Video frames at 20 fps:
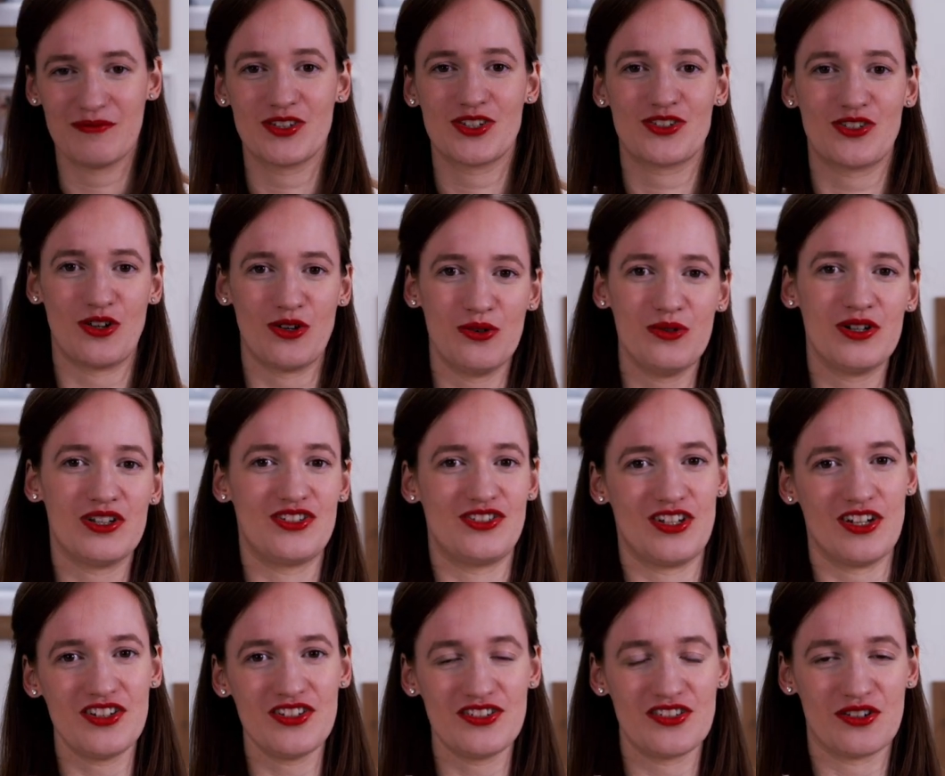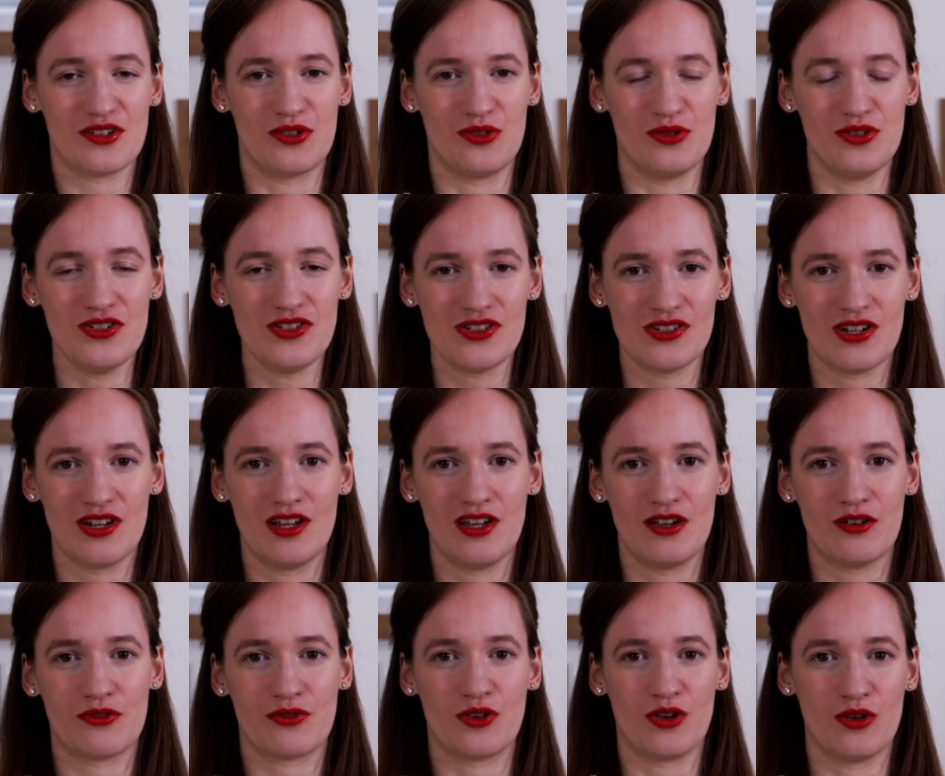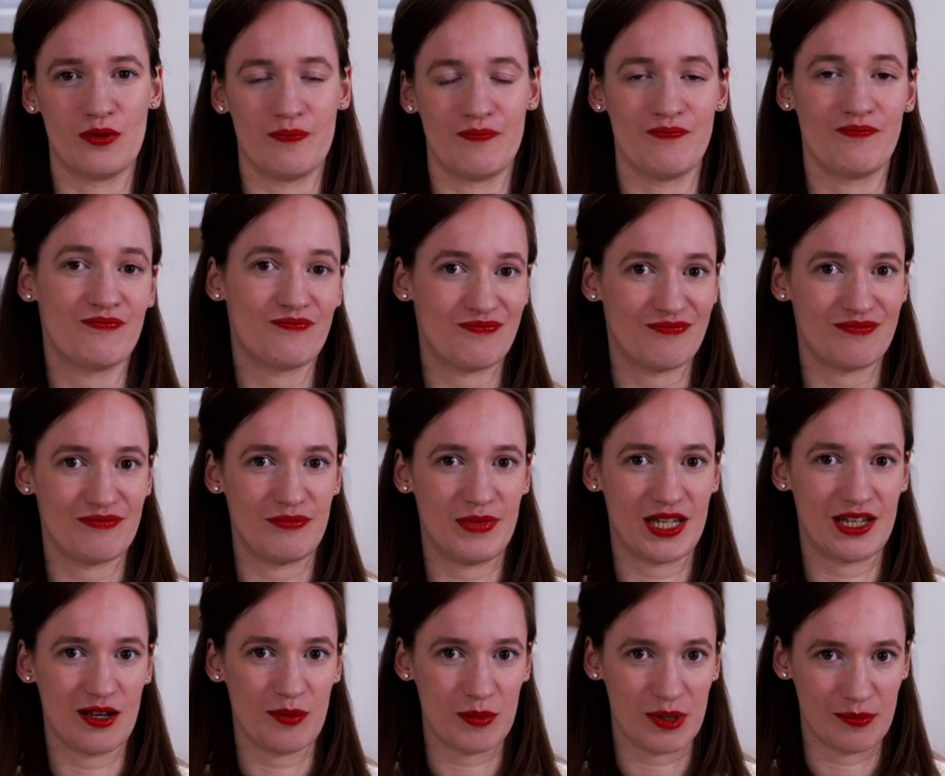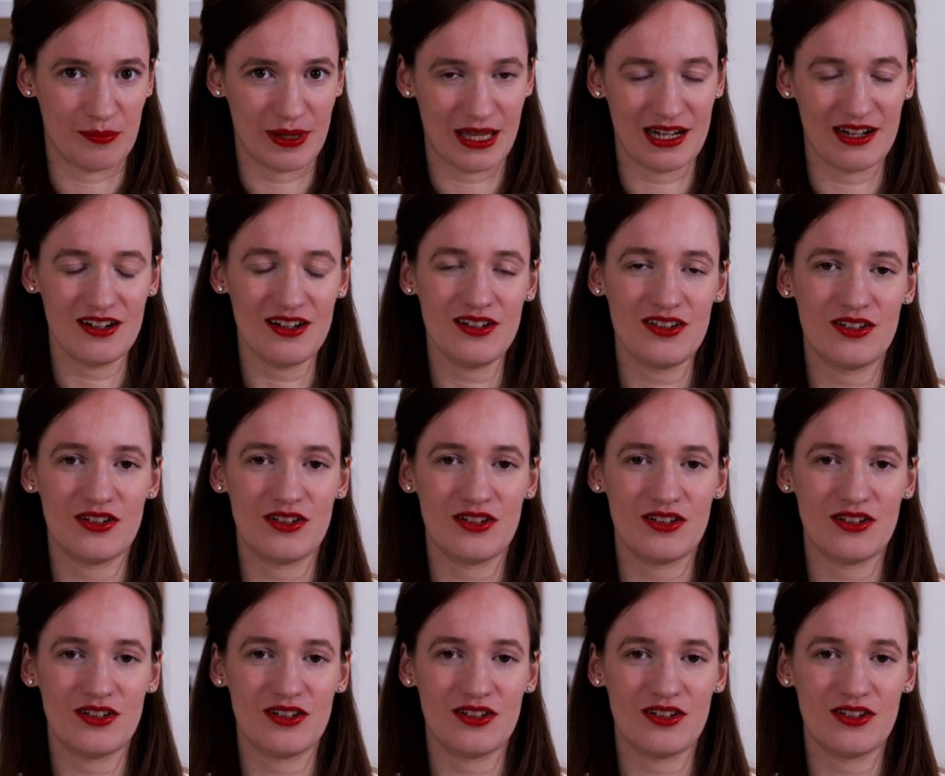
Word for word: So adjust your goals from becoming better